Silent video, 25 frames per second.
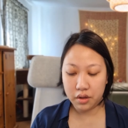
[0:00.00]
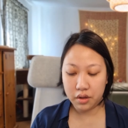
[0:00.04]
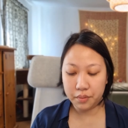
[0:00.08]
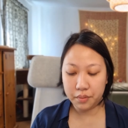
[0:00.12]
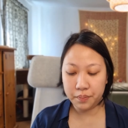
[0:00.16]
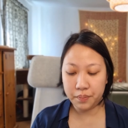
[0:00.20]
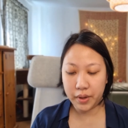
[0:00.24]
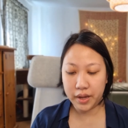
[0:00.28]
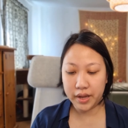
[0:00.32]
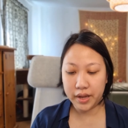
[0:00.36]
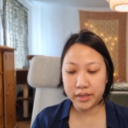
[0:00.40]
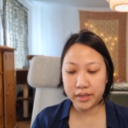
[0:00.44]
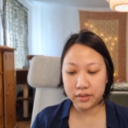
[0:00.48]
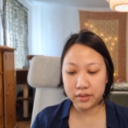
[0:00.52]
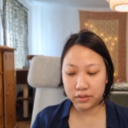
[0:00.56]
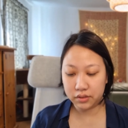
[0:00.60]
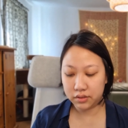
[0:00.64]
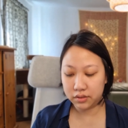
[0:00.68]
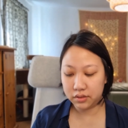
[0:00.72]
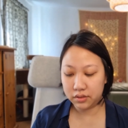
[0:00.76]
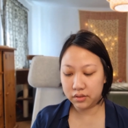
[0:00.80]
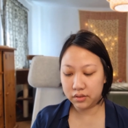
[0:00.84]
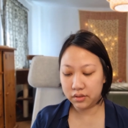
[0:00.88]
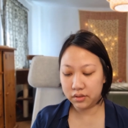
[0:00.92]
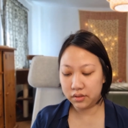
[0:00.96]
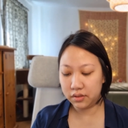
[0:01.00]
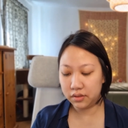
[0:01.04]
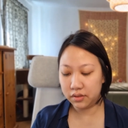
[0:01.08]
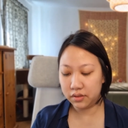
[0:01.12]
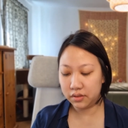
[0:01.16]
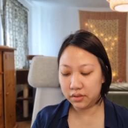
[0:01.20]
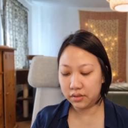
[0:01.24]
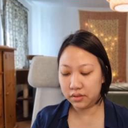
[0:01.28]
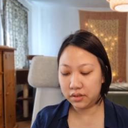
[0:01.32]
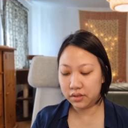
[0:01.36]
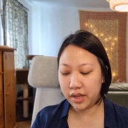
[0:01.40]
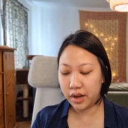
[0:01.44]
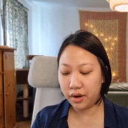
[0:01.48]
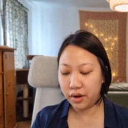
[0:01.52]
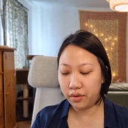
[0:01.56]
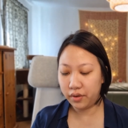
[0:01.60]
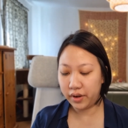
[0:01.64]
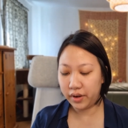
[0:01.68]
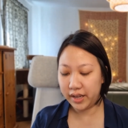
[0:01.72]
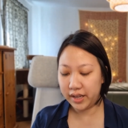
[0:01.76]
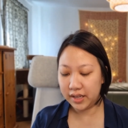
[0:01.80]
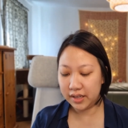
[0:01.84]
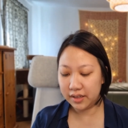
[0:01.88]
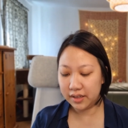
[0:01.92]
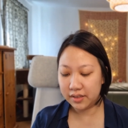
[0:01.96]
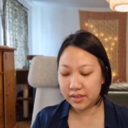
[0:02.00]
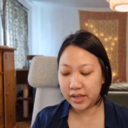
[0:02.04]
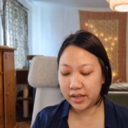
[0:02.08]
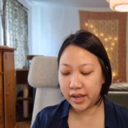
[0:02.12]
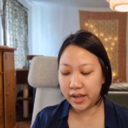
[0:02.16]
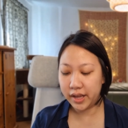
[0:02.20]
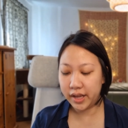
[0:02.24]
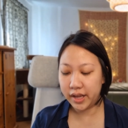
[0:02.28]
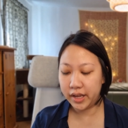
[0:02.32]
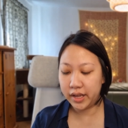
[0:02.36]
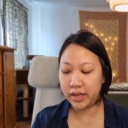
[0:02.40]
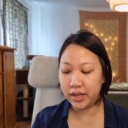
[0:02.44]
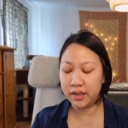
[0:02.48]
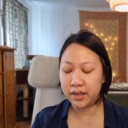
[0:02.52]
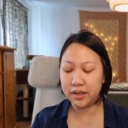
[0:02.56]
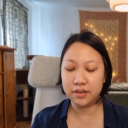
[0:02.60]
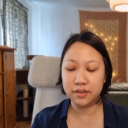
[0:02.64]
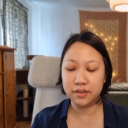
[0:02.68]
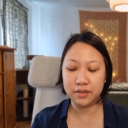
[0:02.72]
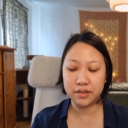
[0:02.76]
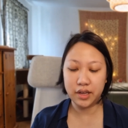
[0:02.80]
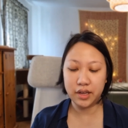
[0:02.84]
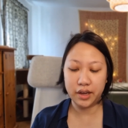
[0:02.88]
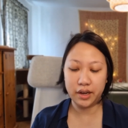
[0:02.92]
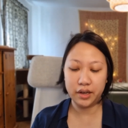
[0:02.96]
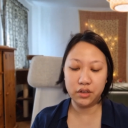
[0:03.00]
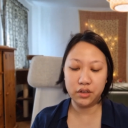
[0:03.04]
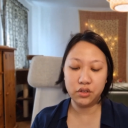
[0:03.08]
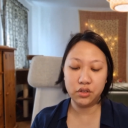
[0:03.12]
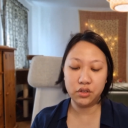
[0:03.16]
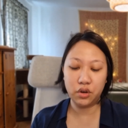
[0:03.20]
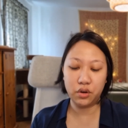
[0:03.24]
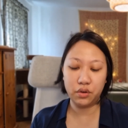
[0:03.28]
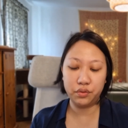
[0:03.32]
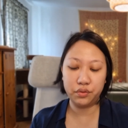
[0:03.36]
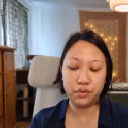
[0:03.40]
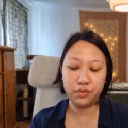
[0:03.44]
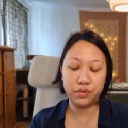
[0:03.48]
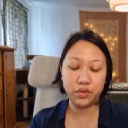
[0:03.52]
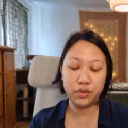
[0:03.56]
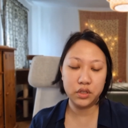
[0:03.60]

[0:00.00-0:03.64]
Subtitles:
but there is a kind of